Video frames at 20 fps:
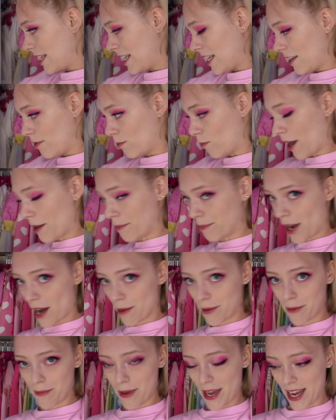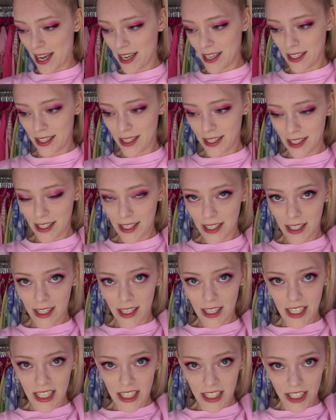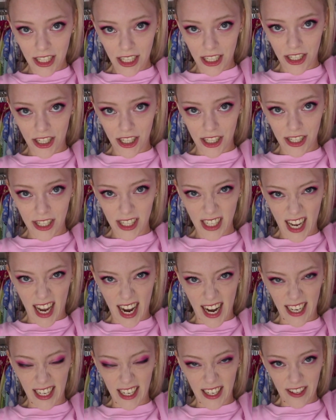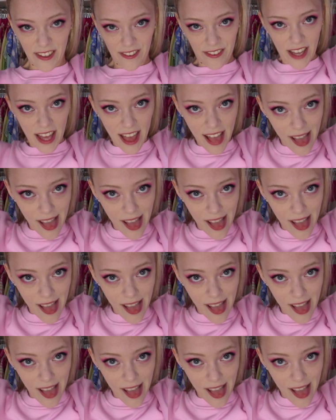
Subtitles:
need one bobby pin to just kind of